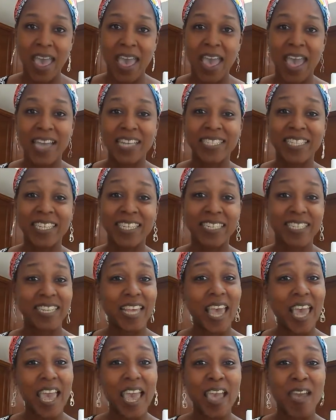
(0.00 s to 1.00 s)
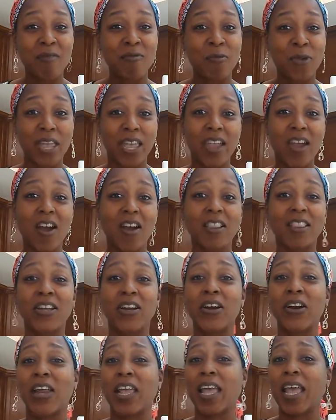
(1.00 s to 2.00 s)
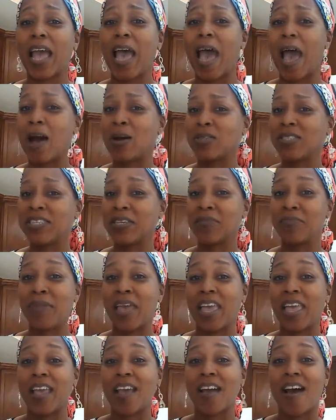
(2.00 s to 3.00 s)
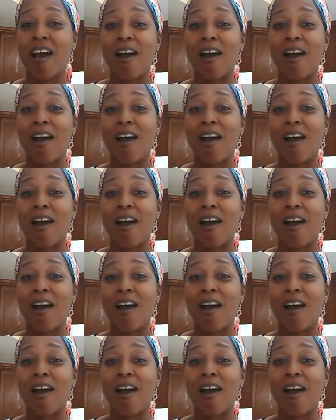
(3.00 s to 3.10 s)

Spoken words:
And today we are learning how to make